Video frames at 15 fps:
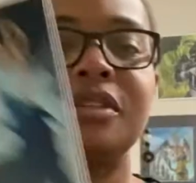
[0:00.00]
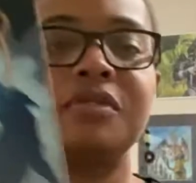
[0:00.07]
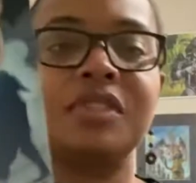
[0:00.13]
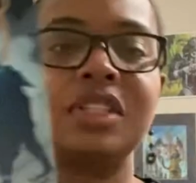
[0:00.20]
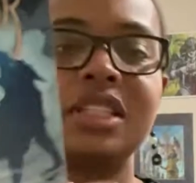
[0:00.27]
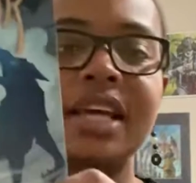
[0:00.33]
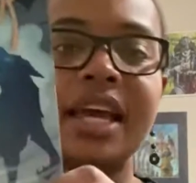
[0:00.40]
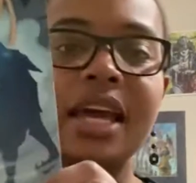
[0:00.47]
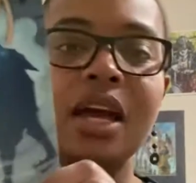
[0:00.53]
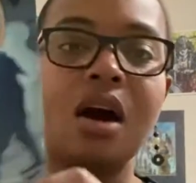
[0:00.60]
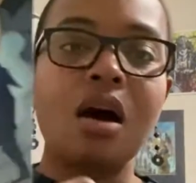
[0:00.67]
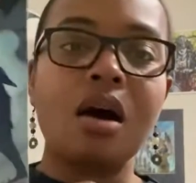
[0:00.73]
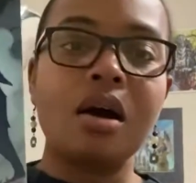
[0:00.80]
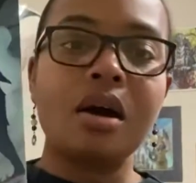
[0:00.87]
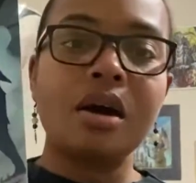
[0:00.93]
of
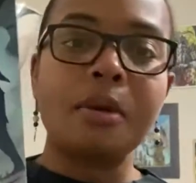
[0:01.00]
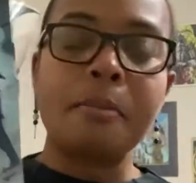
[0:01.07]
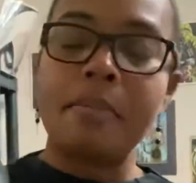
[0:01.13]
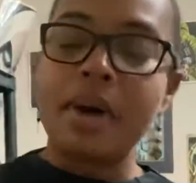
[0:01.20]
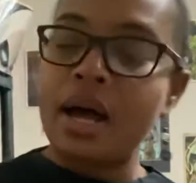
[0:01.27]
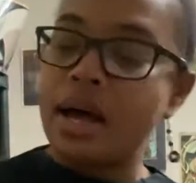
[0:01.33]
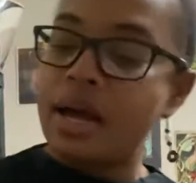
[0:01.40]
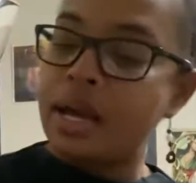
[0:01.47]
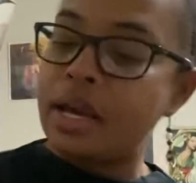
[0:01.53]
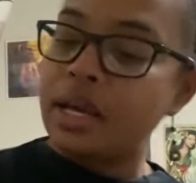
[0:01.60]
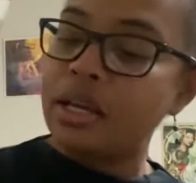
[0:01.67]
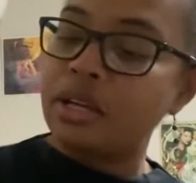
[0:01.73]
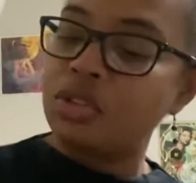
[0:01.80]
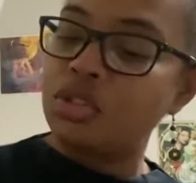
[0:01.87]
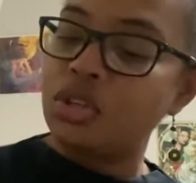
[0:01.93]
Taihar
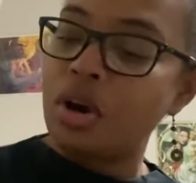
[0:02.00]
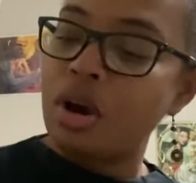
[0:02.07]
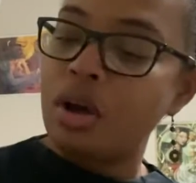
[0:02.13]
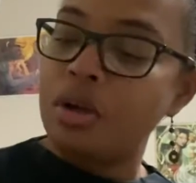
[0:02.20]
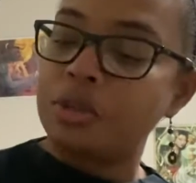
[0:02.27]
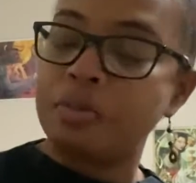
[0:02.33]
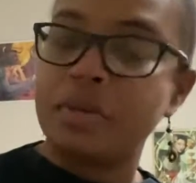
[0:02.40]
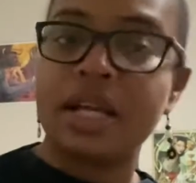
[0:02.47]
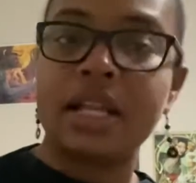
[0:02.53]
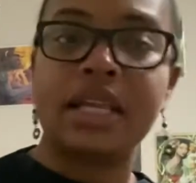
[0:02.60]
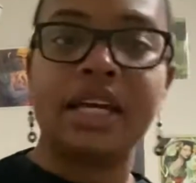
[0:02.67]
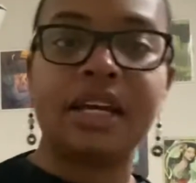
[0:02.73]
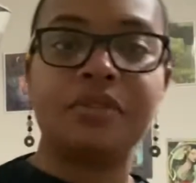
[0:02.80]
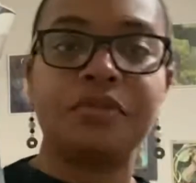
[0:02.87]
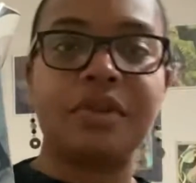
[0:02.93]
by Charles
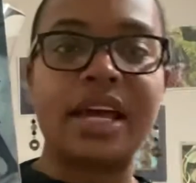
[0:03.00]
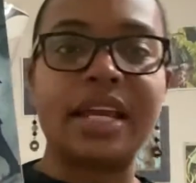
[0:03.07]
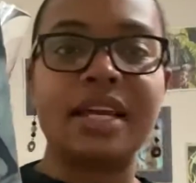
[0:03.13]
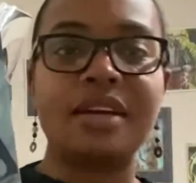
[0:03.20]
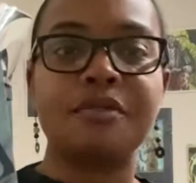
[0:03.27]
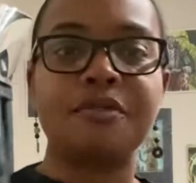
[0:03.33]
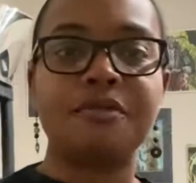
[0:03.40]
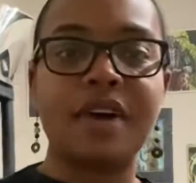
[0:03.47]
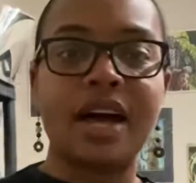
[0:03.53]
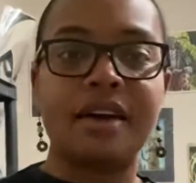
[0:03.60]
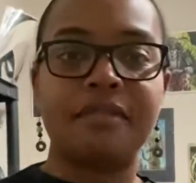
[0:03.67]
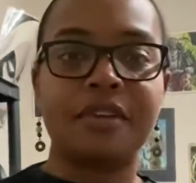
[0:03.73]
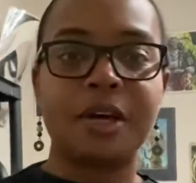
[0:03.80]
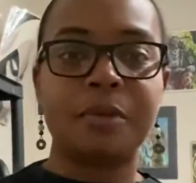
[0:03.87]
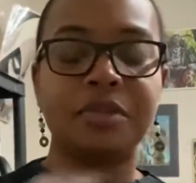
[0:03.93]
McLean Redding,
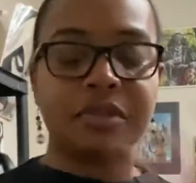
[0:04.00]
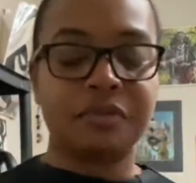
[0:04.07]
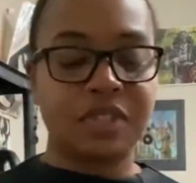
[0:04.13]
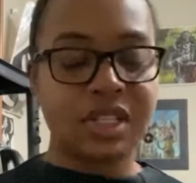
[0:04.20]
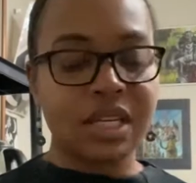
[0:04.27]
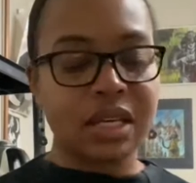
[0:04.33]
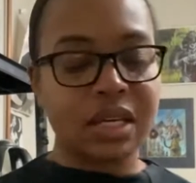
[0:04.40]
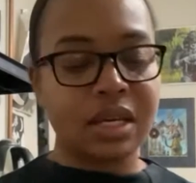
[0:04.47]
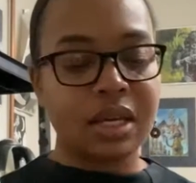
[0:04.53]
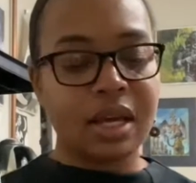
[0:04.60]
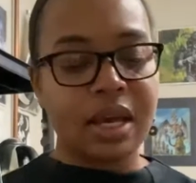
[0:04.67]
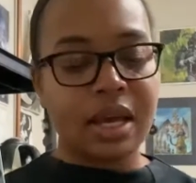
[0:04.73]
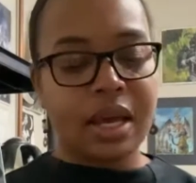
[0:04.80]
5 cups of tea,